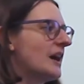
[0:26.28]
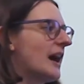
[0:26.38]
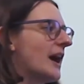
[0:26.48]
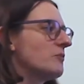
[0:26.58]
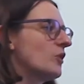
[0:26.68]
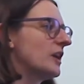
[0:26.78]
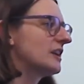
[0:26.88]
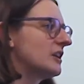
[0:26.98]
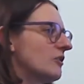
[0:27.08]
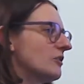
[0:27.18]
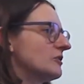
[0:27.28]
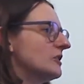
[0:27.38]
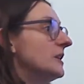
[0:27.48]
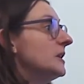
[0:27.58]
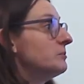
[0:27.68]
and working on
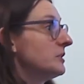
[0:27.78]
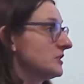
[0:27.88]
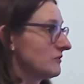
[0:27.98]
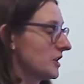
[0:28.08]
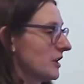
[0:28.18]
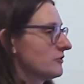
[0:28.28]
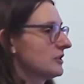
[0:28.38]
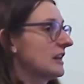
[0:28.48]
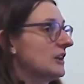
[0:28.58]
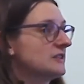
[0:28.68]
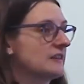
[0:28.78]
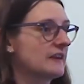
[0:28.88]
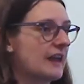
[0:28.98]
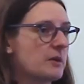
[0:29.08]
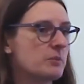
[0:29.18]
Building Recovery Closing the
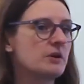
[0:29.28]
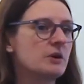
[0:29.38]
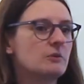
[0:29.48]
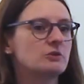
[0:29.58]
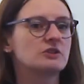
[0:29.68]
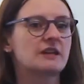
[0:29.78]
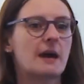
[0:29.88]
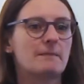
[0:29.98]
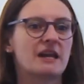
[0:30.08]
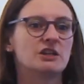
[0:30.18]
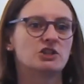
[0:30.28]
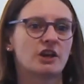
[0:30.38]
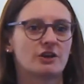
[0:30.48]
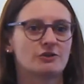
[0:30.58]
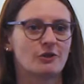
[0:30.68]
Gap, which was our
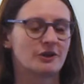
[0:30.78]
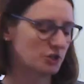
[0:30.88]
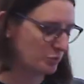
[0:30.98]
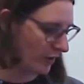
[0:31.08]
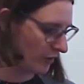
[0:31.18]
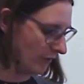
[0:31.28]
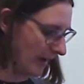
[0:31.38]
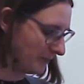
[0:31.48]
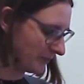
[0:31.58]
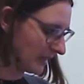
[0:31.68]
major knowledge programme.